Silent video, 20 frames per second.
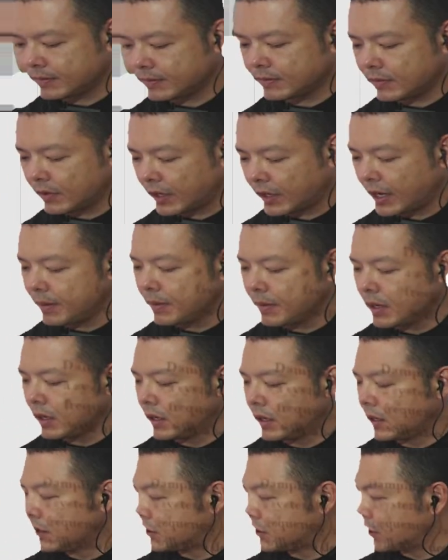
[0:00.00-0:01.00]
Okay.
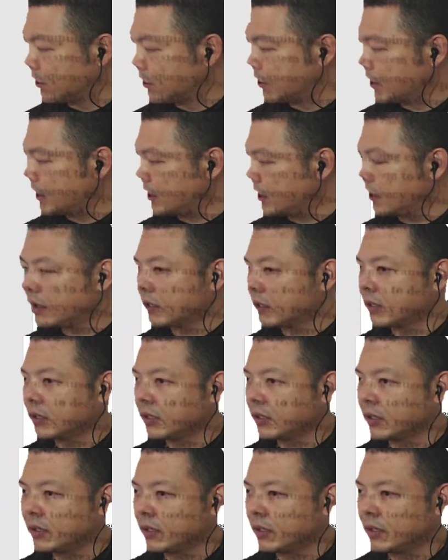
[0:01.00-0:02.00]
So
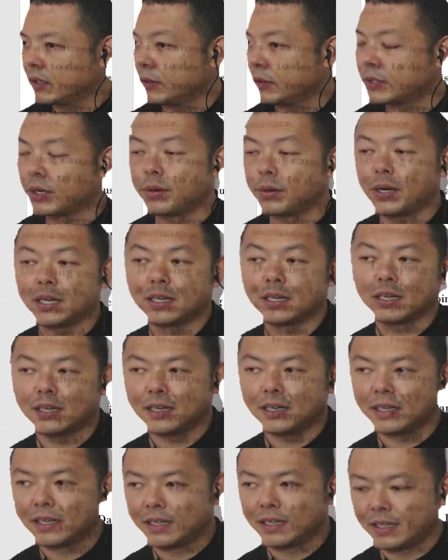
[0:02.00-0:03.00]
sorry what?
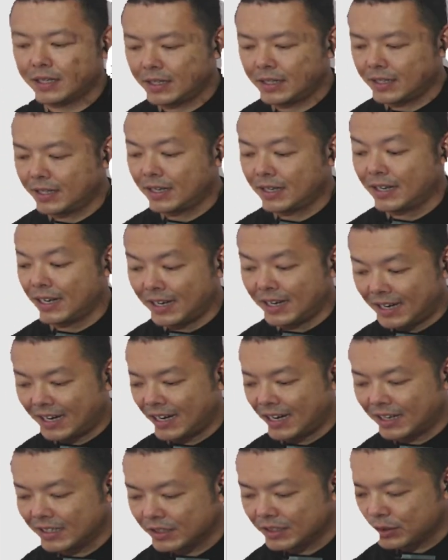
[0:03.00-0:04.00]

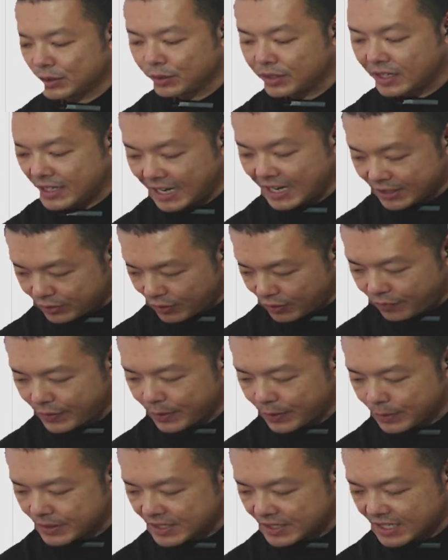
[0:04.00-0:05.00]
So the natural
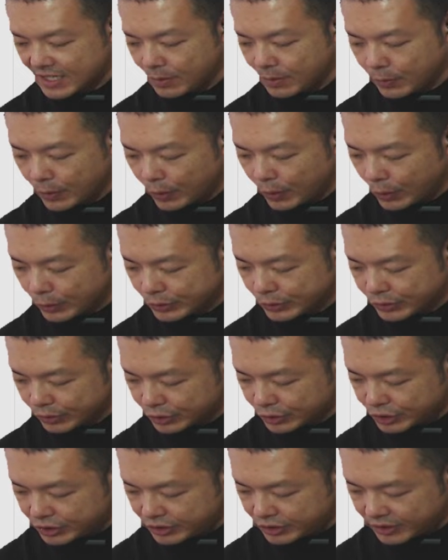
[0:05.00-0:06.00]
frequency will also
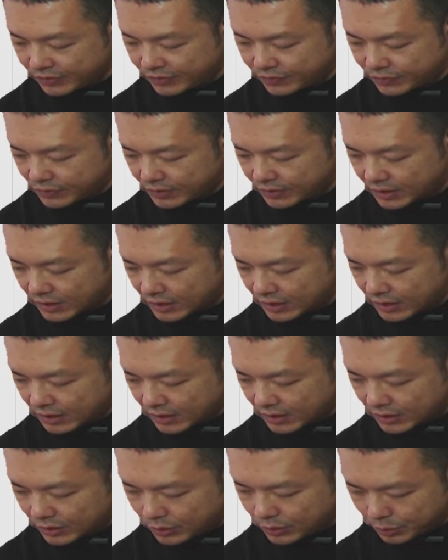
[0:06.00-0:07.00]
shift
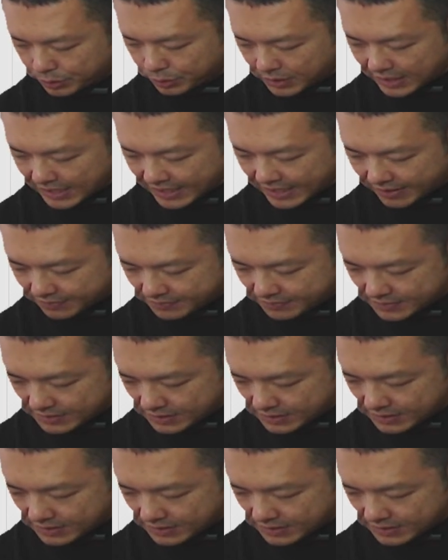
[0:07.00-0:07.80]
to the left,